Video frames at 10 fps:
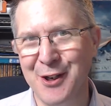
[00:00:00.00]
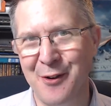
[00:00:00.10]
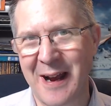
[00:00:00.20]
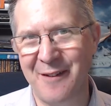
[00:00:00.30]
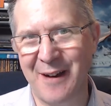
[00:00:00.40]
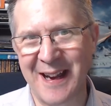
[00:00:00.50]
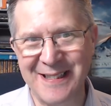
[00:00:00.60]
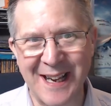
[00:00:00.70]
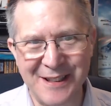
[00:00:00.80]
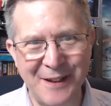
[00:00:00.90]
you have
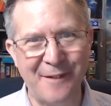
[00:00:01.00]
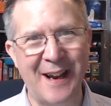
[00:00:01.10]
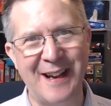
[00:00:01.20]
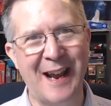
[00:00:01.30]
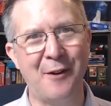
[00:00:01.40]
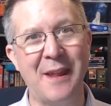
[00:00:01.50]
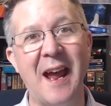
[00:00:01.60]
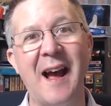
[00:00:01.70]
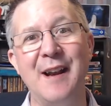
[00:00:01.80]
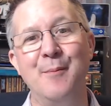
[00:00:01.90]
identified how the
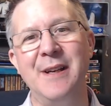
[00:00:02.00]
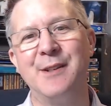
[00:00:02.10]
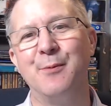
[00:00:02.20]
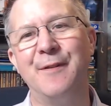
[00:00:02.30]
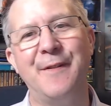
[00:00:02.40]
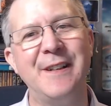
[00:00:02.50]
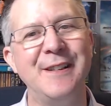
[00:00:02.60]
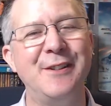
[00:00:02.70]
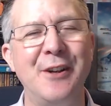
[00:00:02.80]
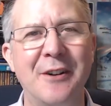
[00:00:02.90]
Animus will fit
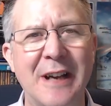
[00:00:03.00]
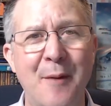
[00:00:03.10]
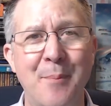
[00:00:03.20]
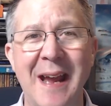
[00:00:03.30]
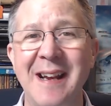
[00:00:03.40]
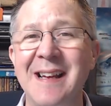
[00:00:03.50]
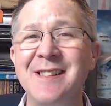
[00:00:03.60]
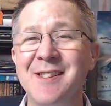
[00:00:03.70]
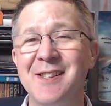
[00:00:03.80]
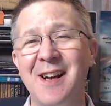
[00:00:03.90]
into your campaign,
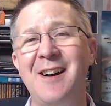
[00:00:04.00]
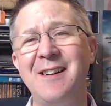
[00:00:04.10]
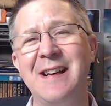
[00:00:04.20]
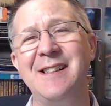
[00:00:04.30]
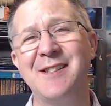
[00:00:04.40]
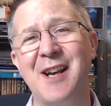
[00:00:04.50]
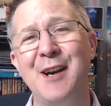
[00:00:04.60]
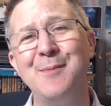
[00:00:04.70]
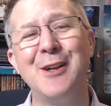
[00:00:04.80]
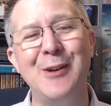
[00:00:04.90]
it's start it's
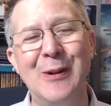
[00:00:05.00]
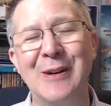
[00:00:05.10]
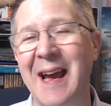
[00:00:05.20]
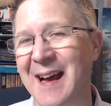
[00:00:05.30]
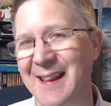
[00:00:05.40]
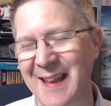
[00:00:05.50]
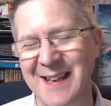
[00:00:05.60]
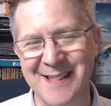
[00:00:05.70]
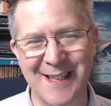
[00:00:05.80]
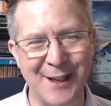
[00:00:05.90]
time to look at their
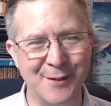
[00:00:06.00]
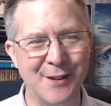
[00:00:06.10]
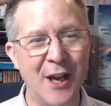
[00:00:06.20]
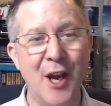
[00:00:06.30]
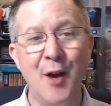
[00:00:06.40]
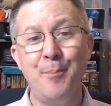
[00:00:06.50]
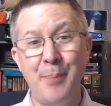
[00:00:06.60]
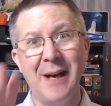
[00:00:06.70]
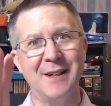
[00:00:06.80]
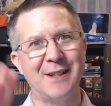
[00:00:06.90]
skills.
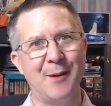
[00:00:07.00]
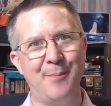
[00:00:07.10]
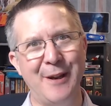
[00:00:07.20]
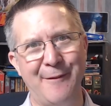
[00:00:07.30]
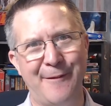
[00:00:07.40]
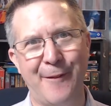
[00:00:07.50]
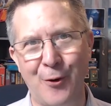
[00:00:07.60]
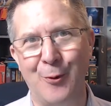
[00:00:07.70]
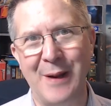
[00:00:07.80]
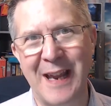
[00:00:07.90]
But
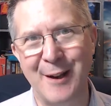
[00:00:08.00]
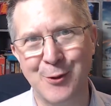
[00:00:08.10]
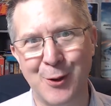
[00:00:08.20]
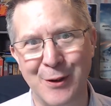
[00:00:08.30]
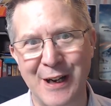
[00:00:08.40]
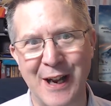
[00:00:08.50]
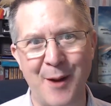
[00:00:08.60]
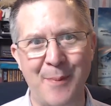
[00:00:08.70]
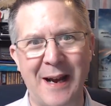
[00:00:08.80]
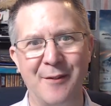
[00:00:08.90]
before we get talking
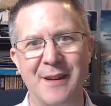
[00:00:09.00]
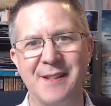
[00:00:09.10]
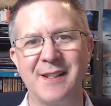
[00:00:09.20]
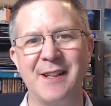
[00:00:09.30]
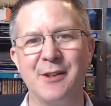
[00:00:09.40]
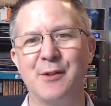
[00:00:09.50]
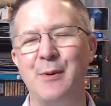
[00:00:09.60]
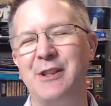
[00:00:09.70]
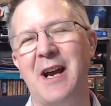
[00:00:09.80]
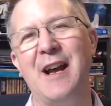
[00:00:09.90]
about the skills
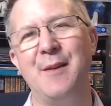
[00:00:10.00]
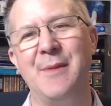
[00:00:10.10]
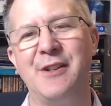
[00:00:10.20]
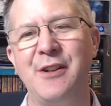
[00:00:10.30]
which animists